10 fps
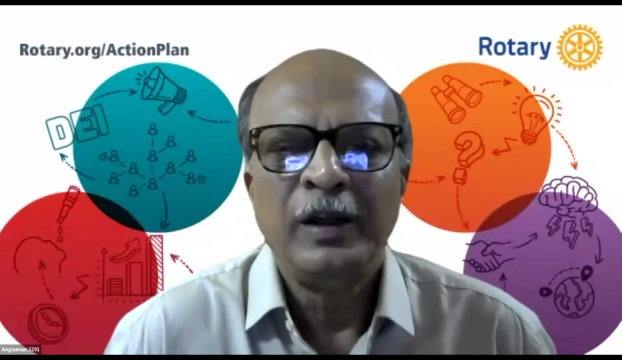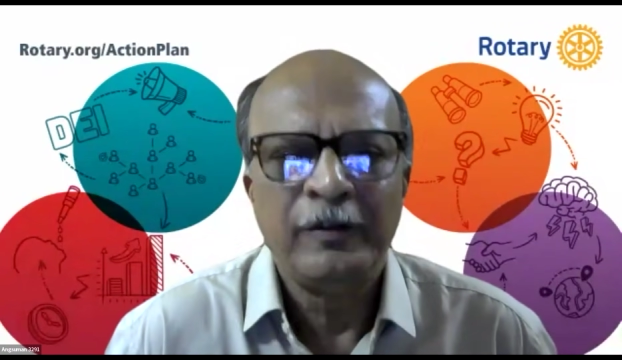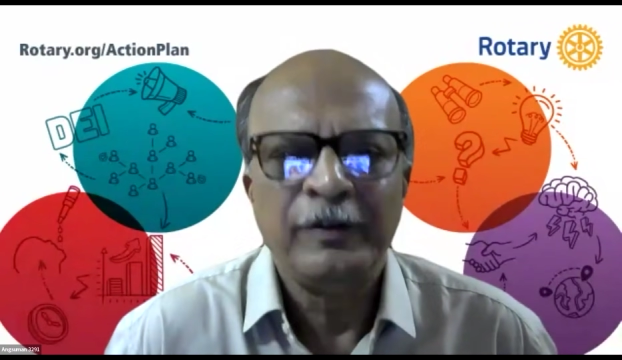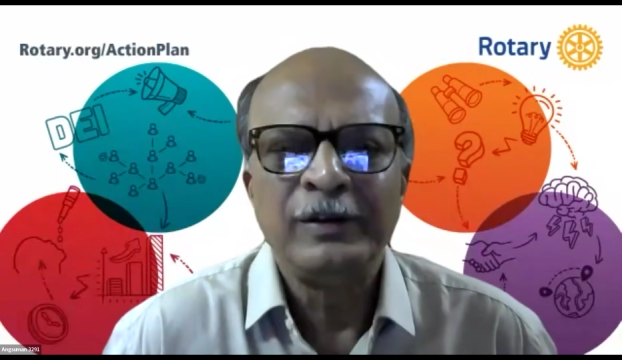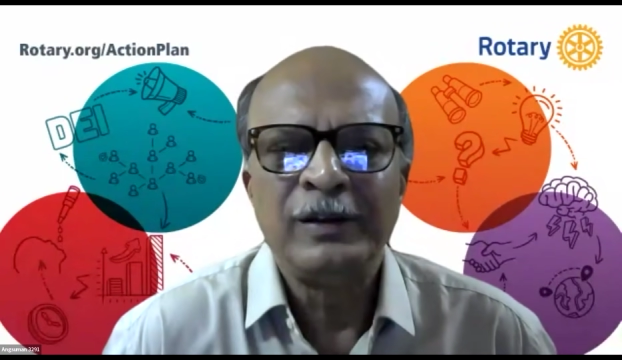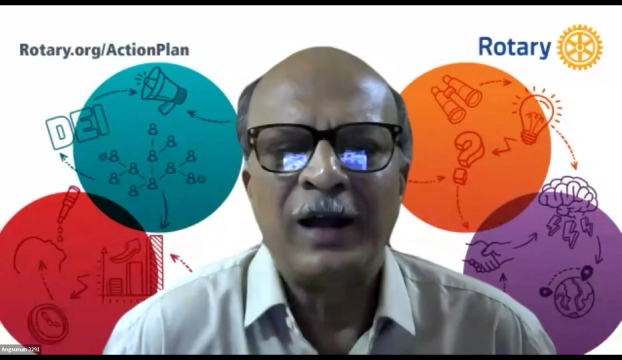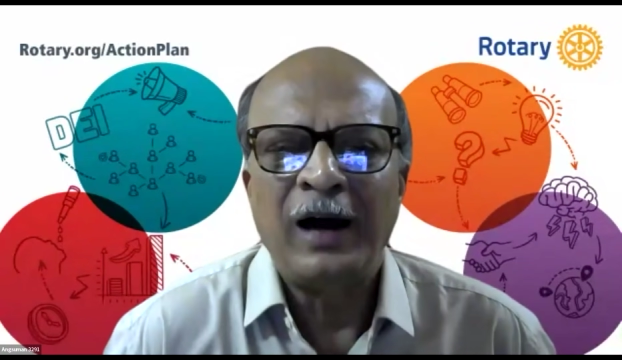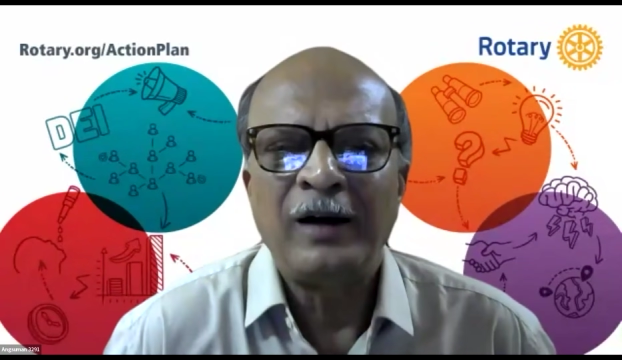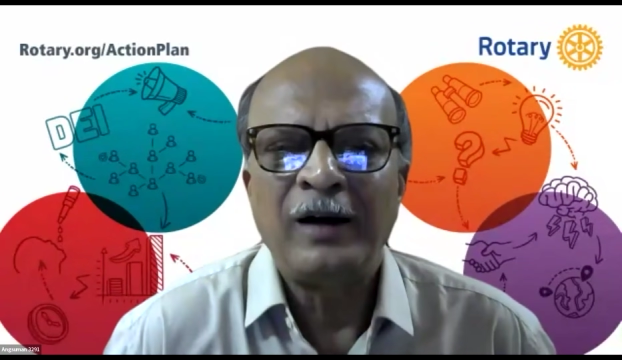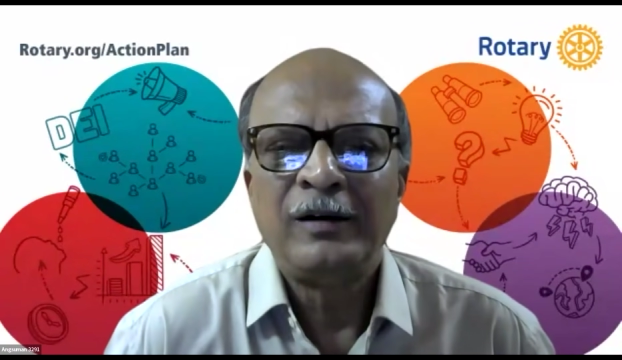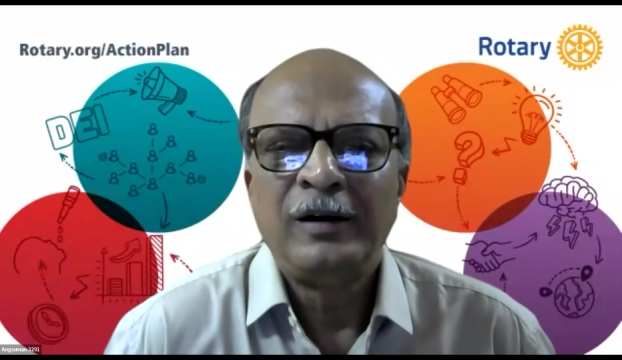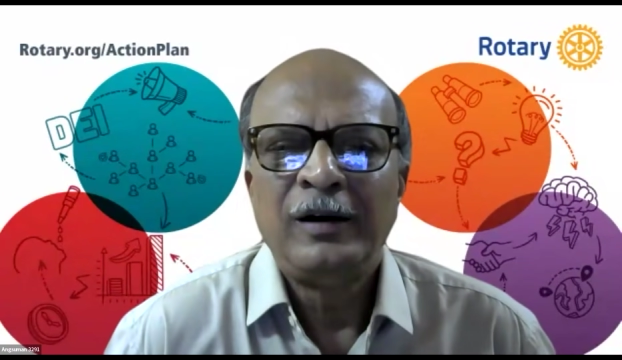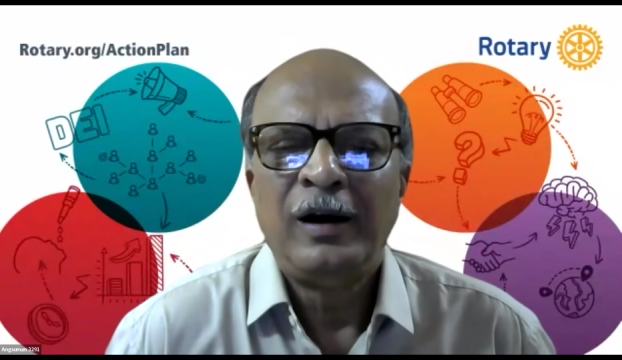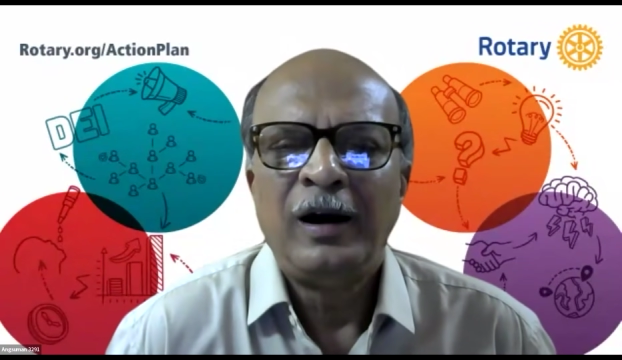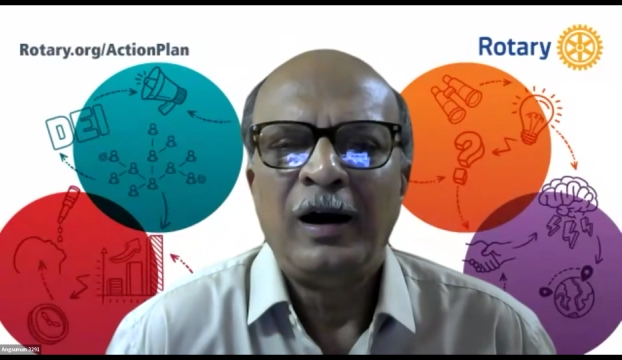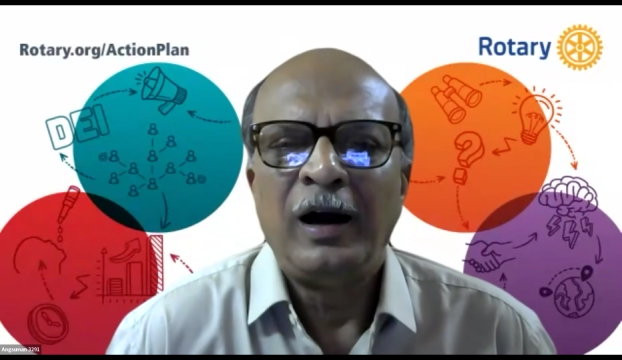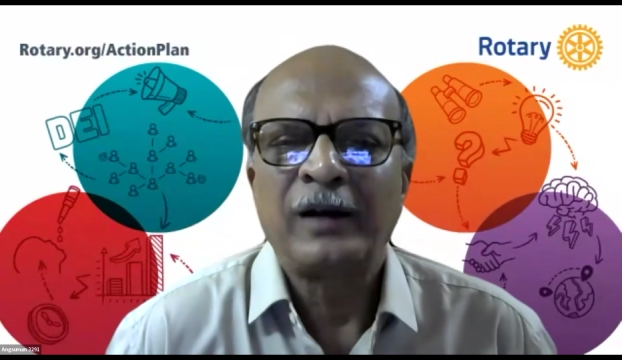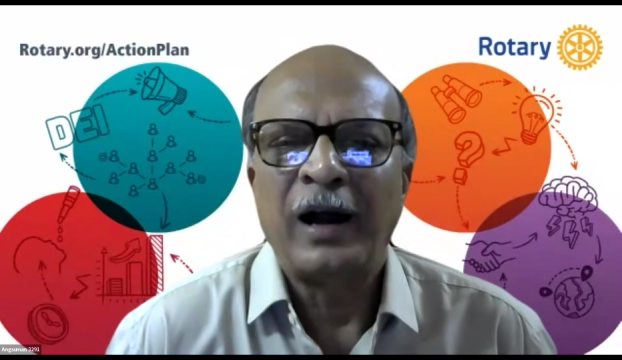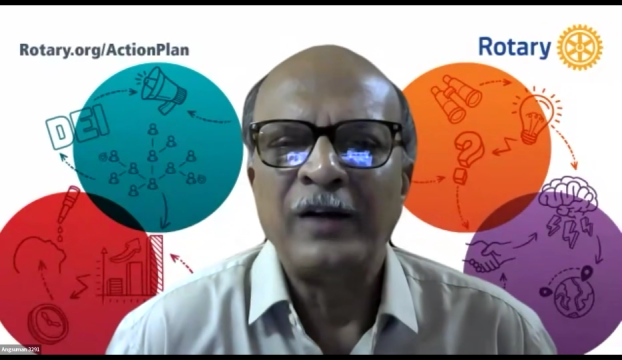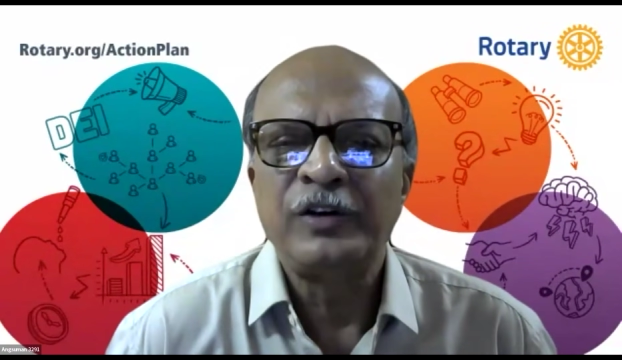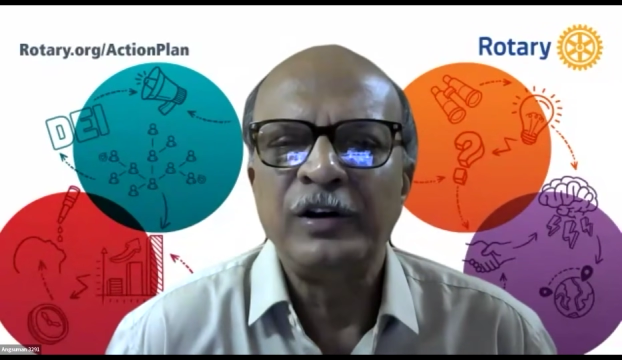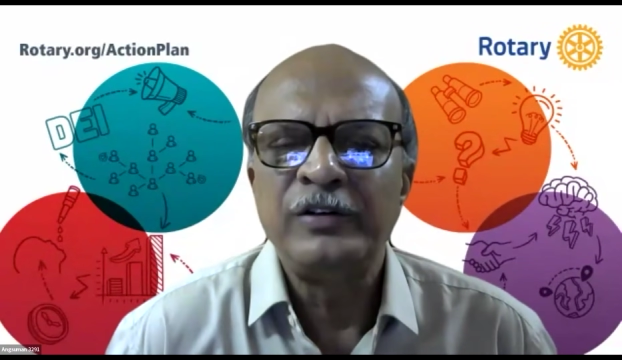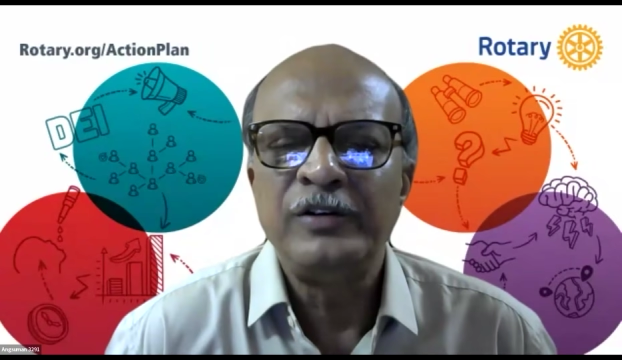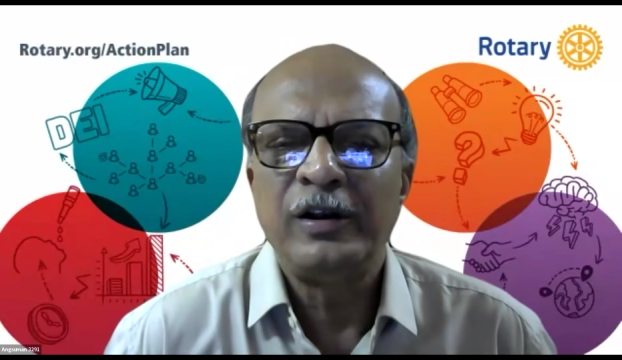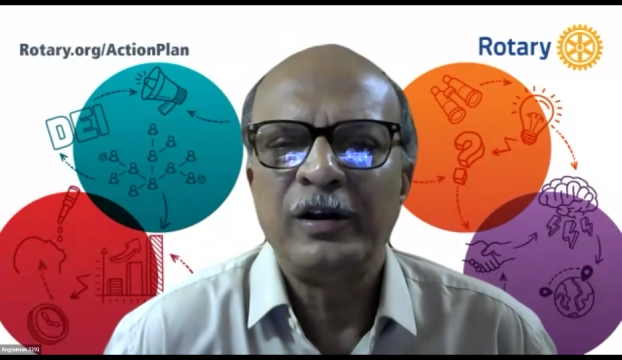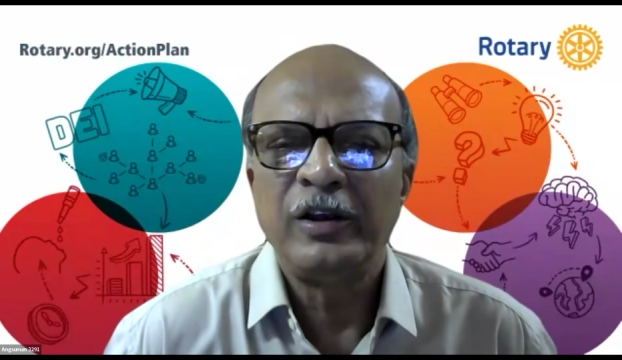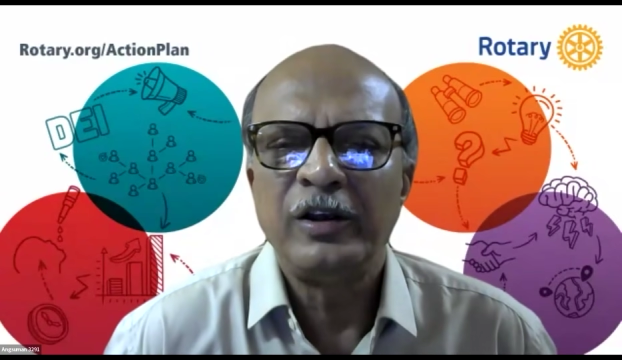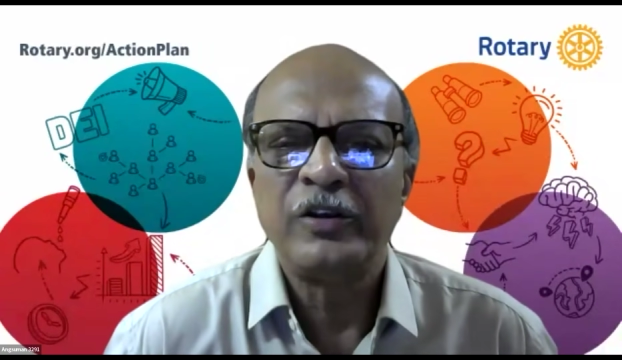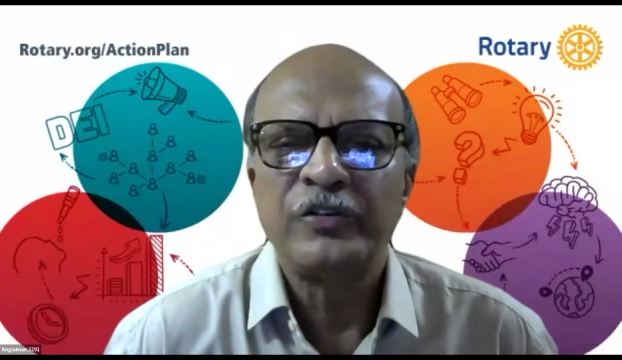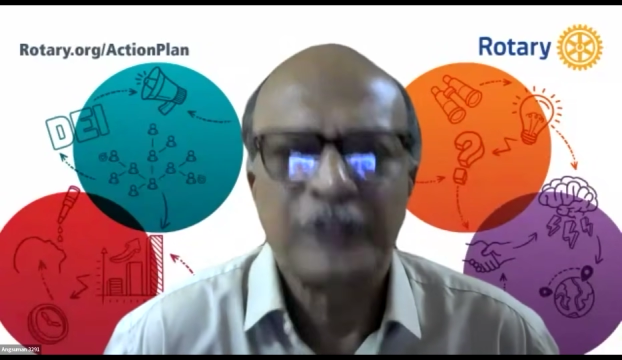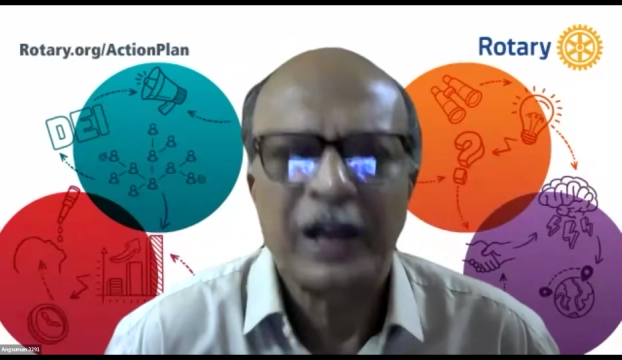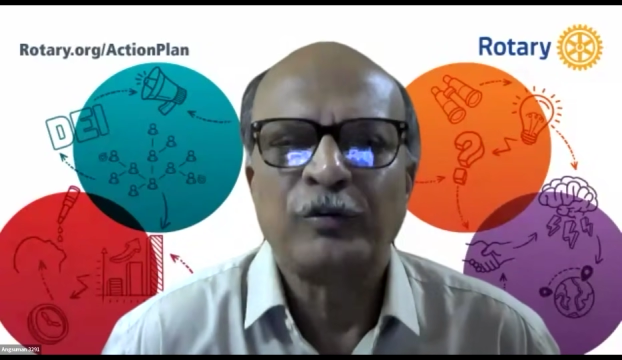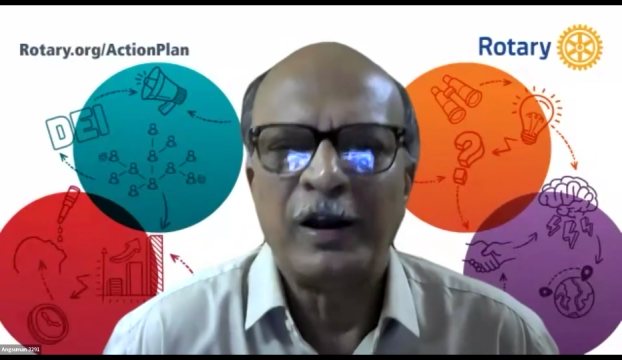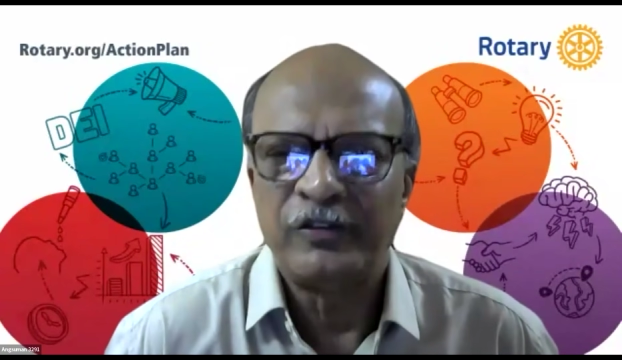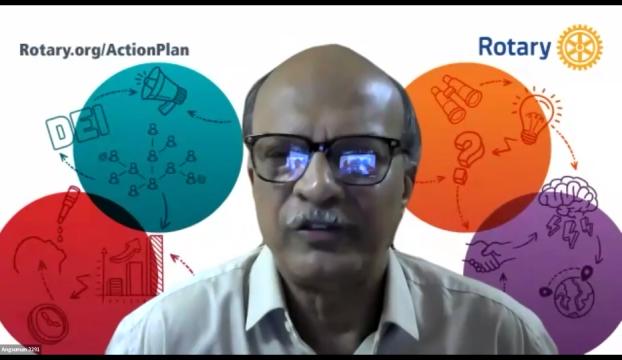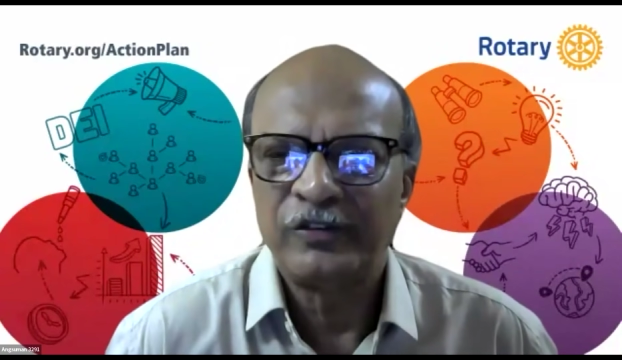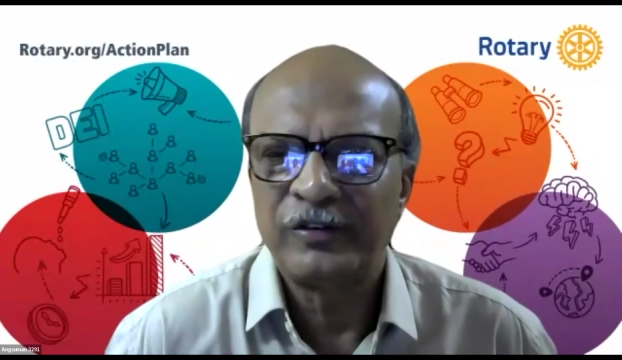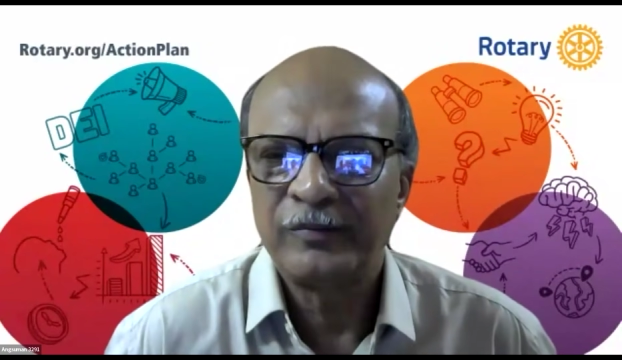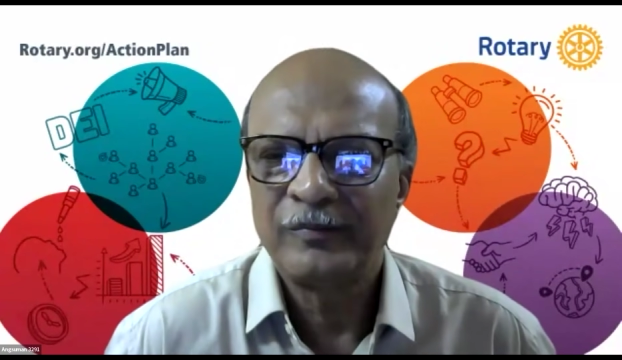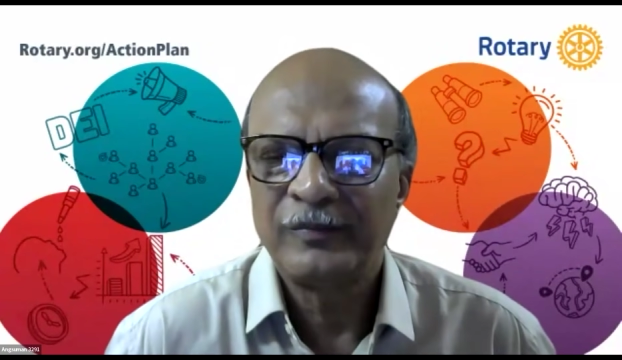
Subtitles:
even the country state-wise.